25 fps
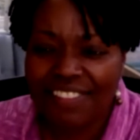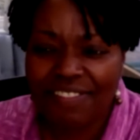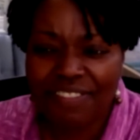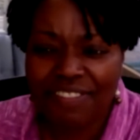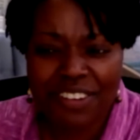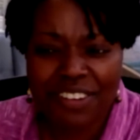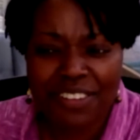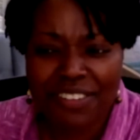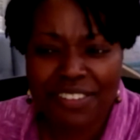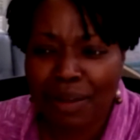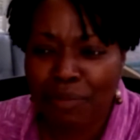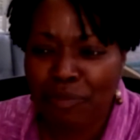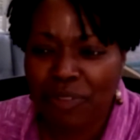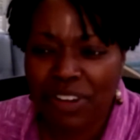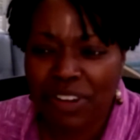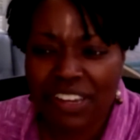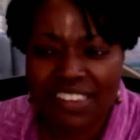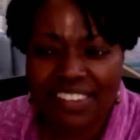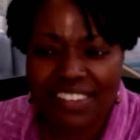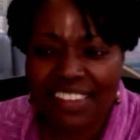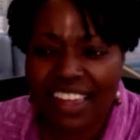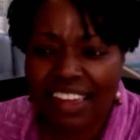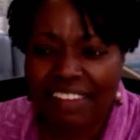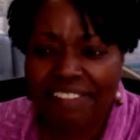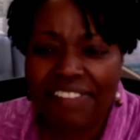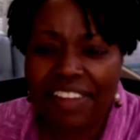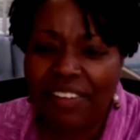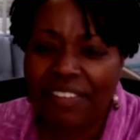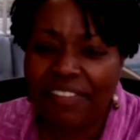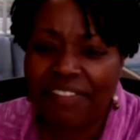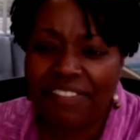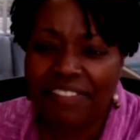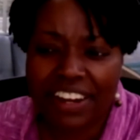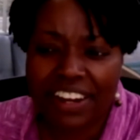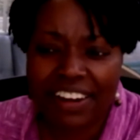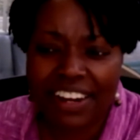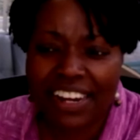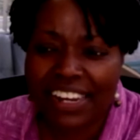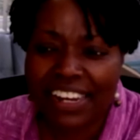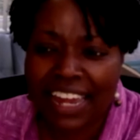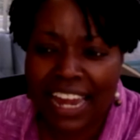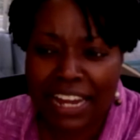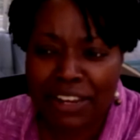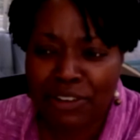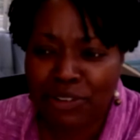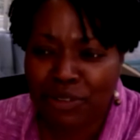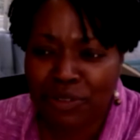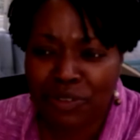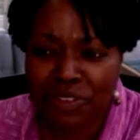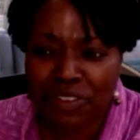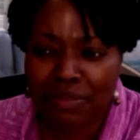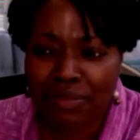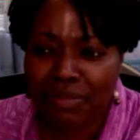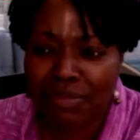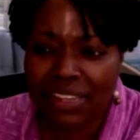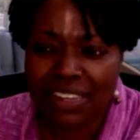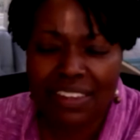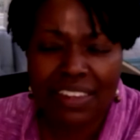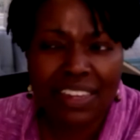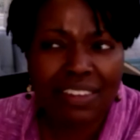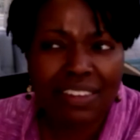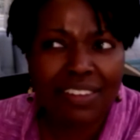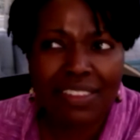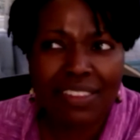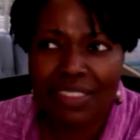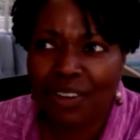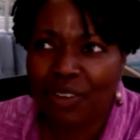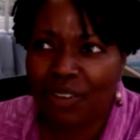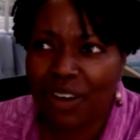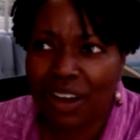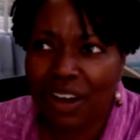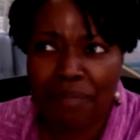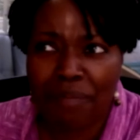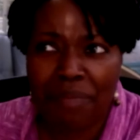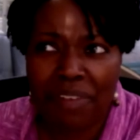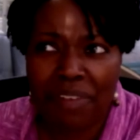for some reason that felt very natural to me, even though I'm